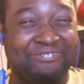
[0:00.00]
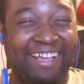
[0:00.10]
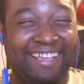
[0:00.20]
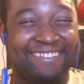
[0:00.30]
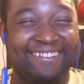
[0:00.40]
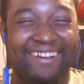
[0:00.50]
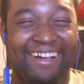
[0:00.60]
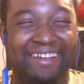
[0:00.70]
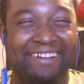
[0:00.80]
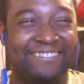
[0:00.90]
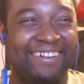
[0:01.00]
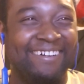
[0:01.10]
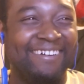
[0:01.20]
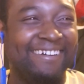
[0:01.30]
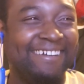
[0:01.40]
fuck is going on here,
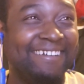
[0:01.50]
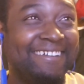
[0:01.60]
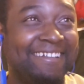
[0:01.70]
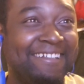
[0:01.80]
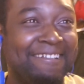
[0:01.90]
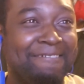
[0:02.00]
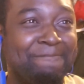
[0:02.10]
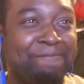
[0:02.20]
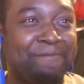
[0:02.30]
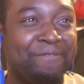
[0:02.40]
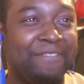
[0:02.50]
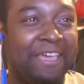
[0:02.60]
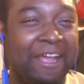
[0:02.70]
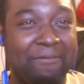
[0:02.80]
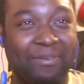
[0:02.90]
bro?
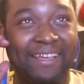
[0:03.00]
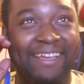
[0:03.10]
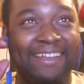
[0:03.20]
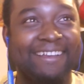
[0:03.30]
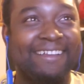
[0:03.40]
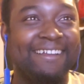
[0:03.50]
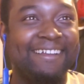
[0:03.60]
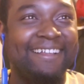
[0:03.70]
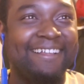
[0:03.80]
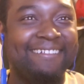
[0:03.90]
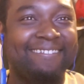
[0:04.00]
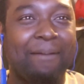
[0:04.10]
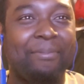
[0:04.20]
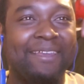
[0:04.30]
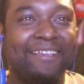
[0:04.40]
Airblade.
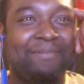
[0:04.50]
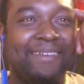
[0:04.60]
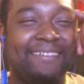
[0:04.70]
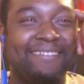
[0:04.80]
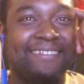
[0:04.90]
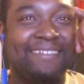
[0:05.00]
Top of the next stage.